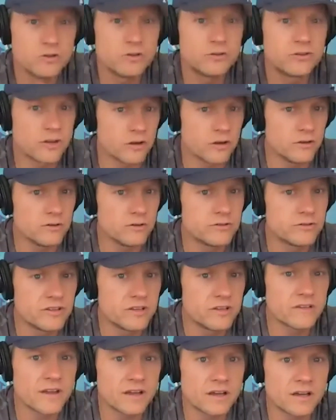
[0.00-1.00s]

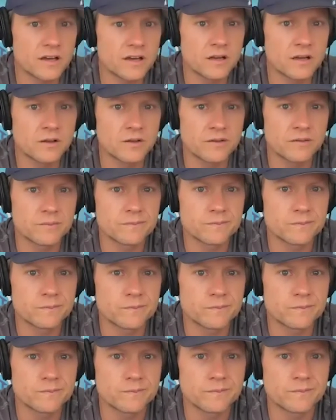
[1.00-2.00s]
seeing that kind of
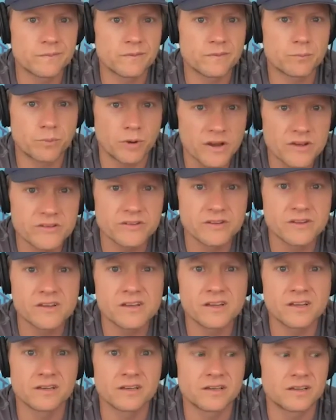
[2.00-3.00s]

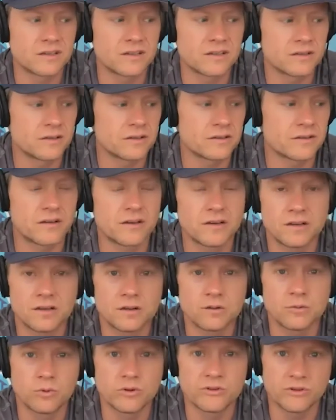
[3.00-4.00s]
pricing
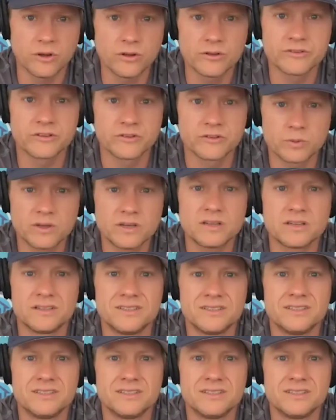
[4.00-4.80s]
and results as well?